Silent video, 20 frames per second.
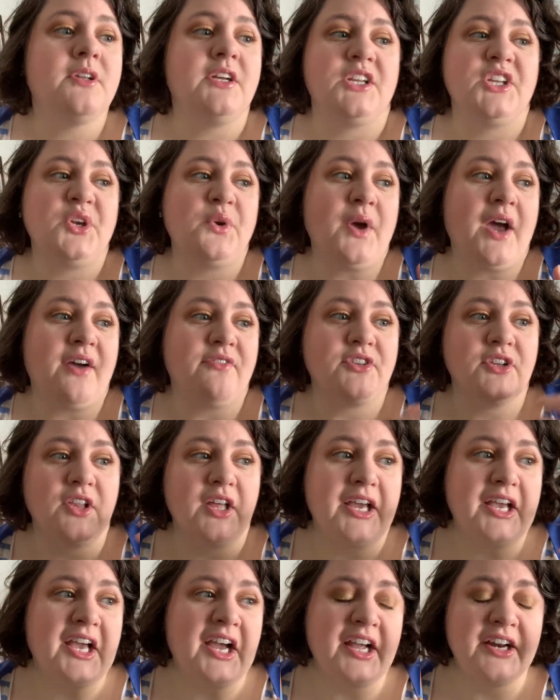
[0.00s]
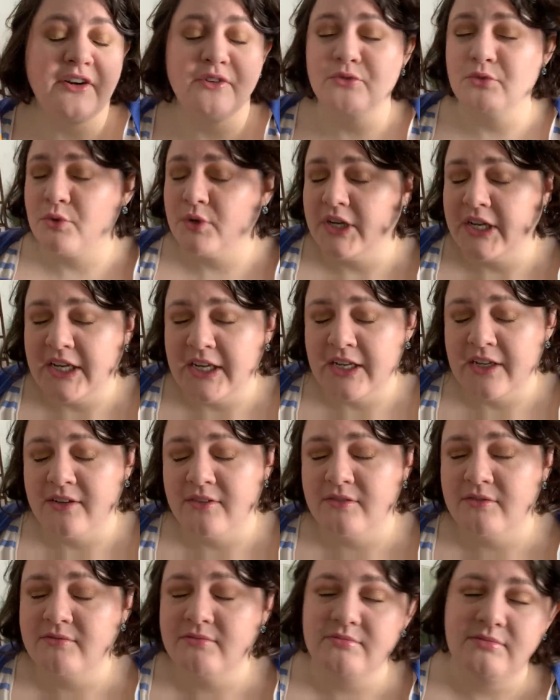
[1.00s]
And you have to like kind of
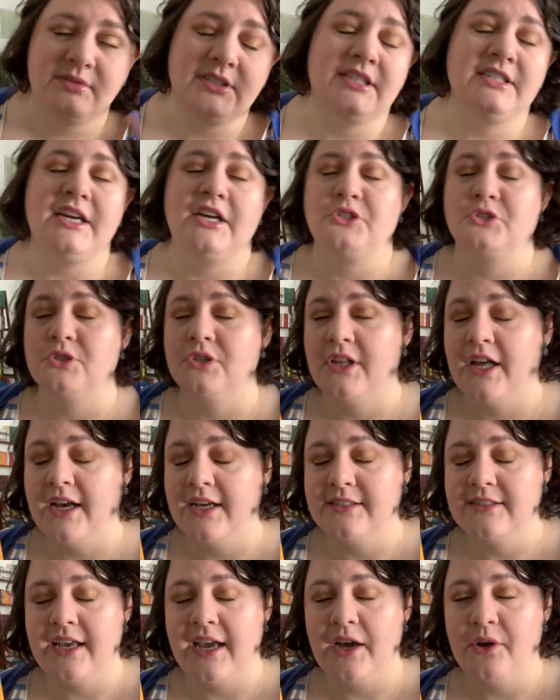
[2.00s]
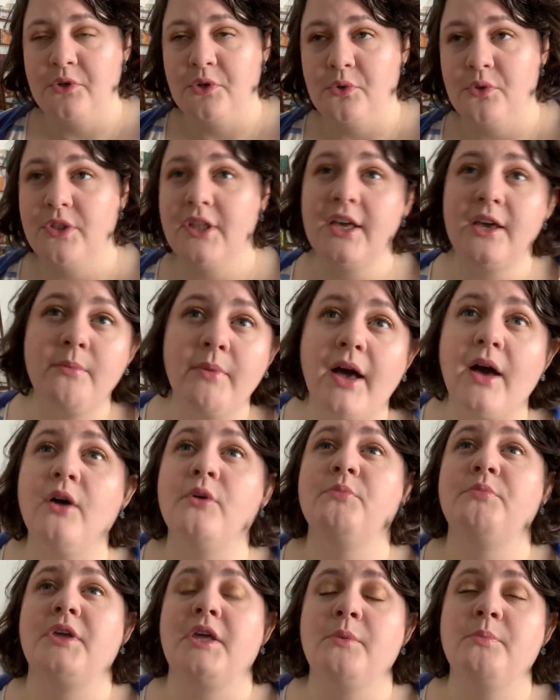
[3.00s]
recontextualize how you think
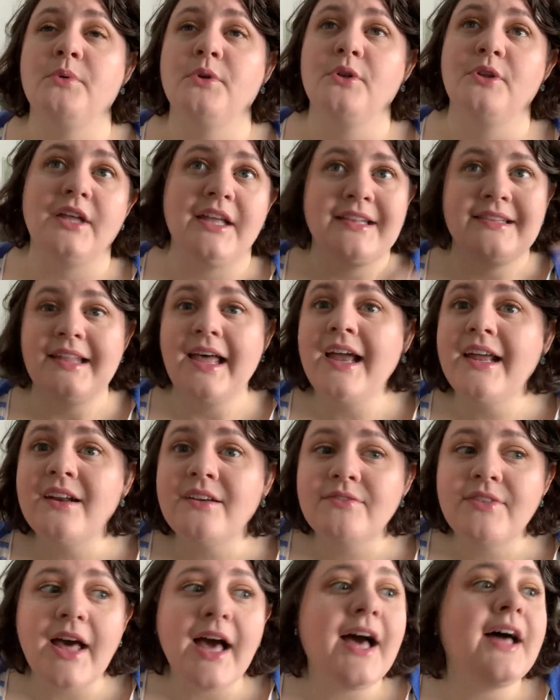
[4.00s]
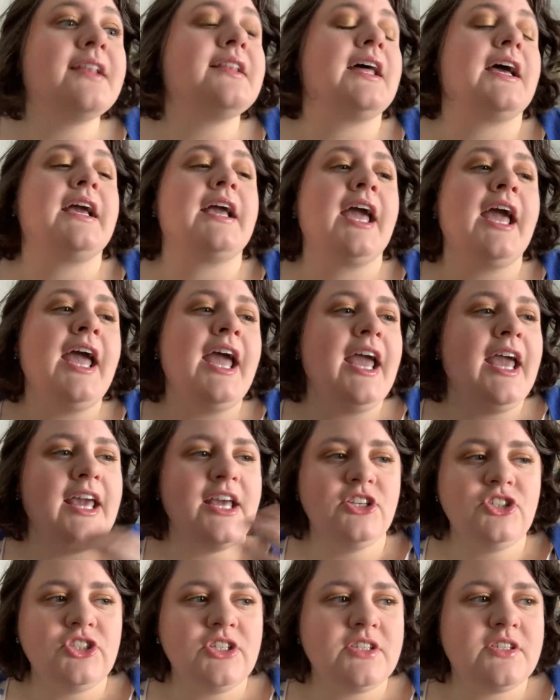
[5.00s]
about people in light of that. Like,
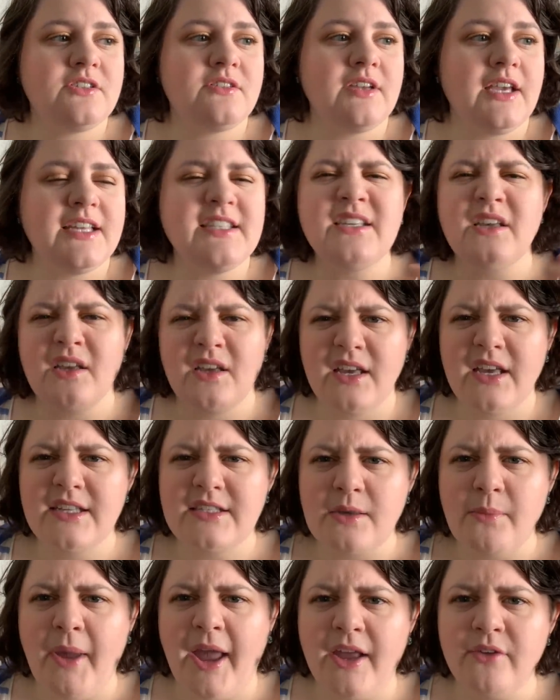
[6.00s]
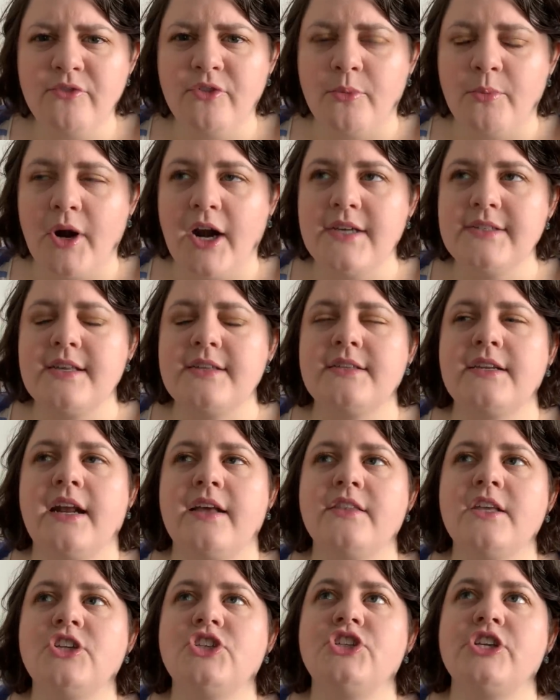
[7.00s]
it's just, it's a painful process. And I
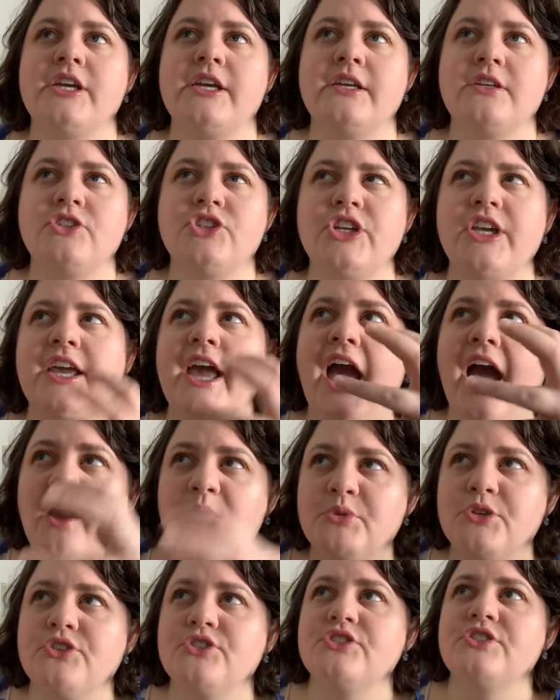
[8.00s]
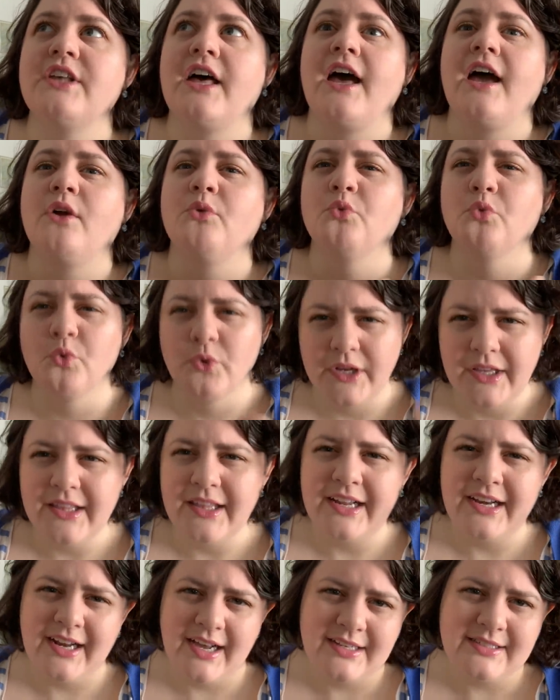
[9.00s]
think she captures that
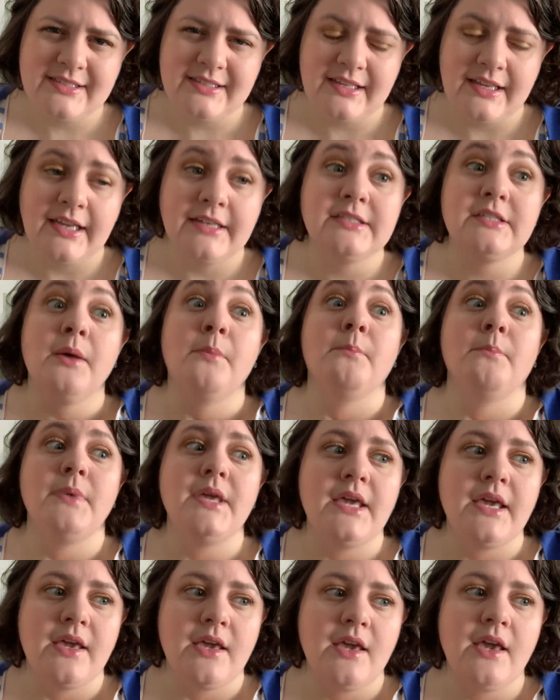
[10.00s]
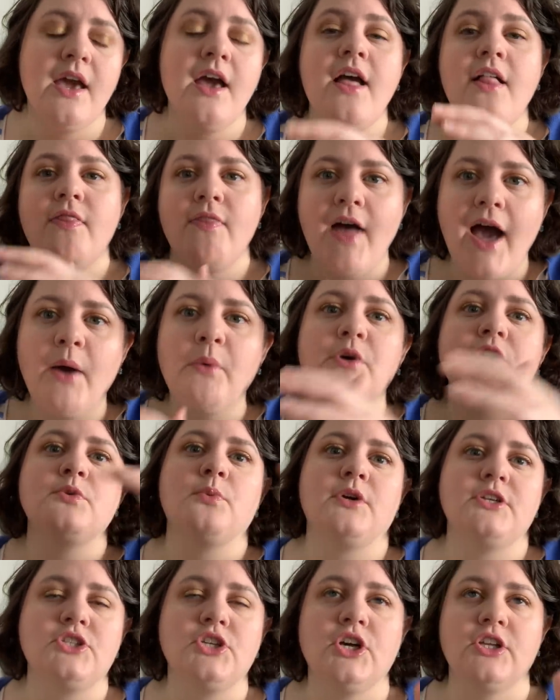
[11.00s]
really nicely. And to me, that was
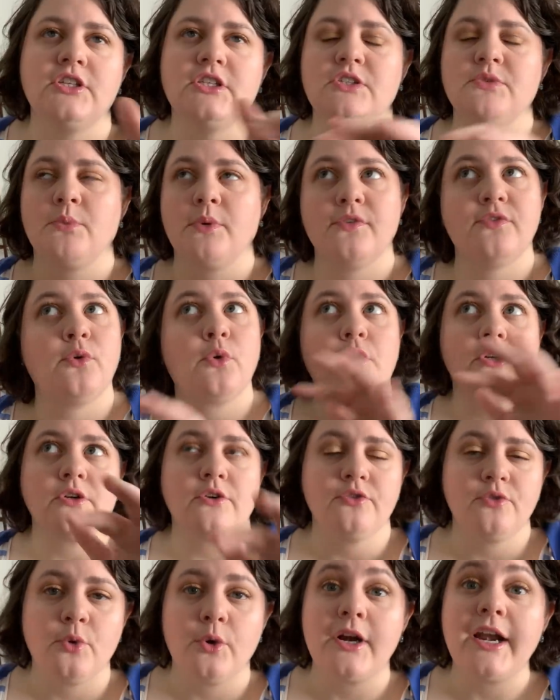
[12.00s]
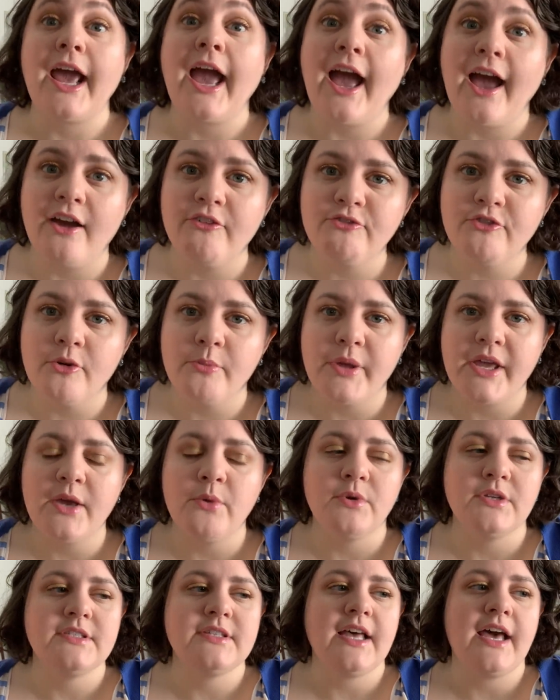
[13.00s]
what took this from a 4 to a 4.5 for me,
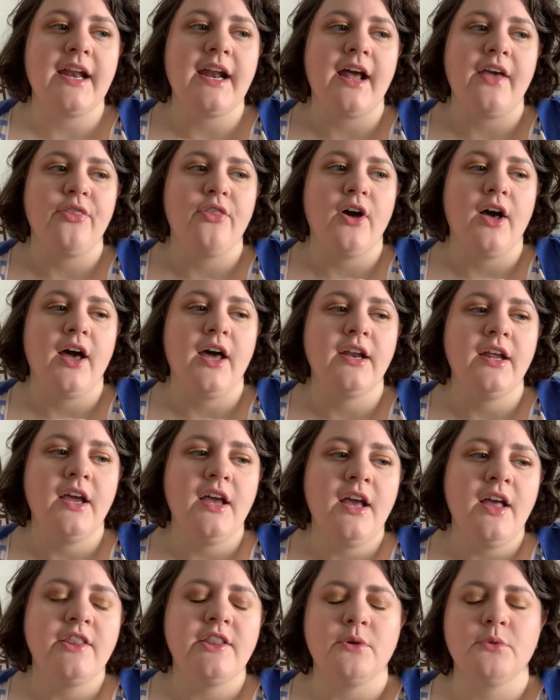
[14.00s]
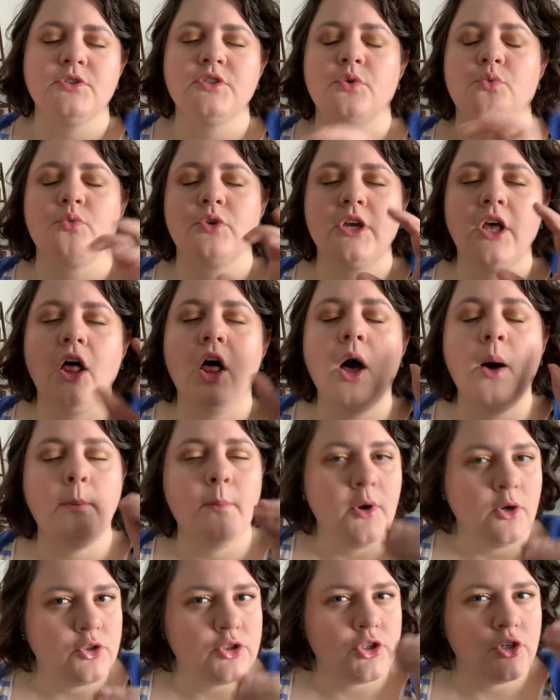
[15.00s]
was that I thought there was a real
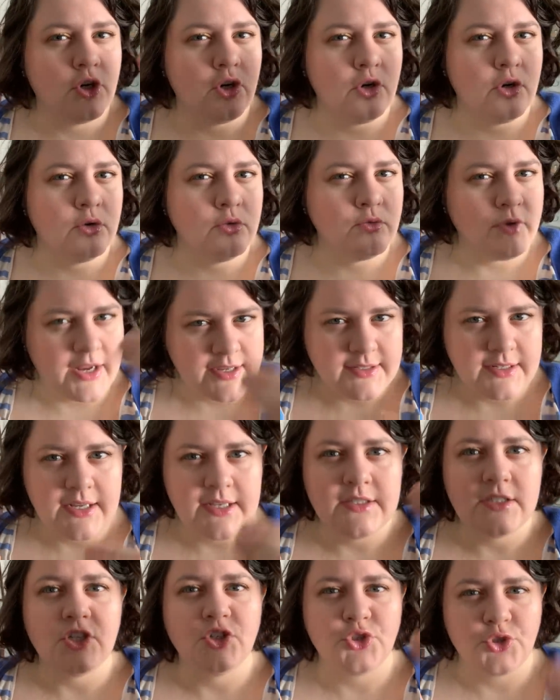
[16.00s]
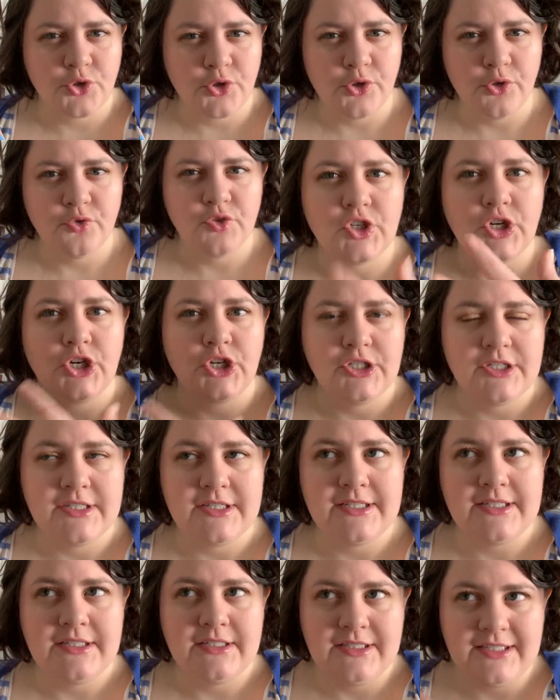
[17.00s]
emotional resonance and truth her
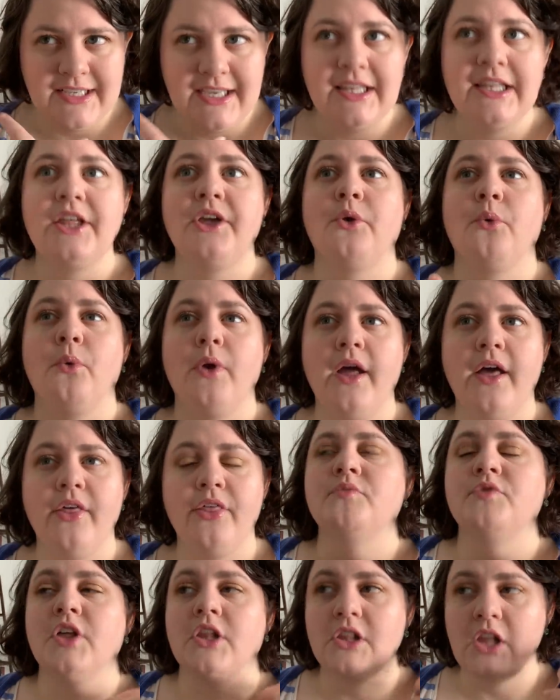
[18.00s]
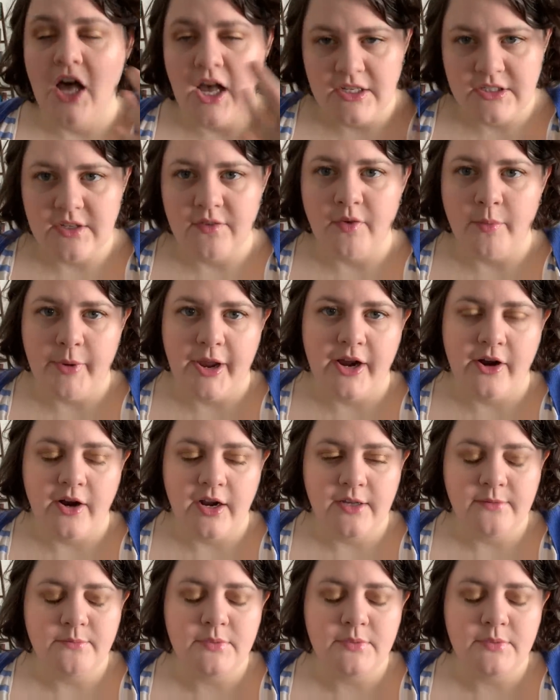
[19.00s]
dealing with the loss of a parent.